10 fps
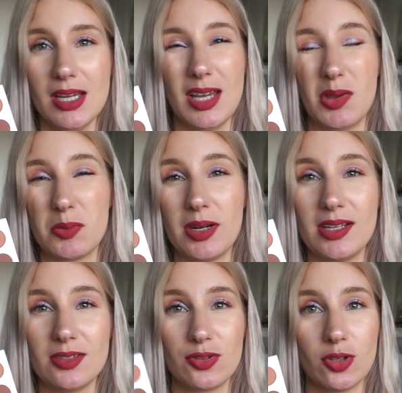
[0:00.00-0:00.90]
It was really
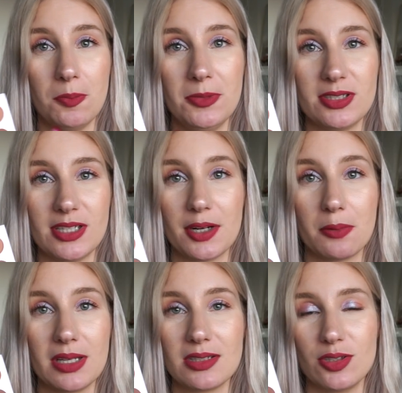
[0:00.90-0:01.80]
nice to top this shadow
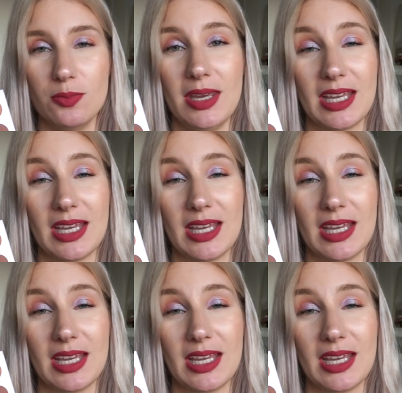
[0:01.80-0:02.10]
with to make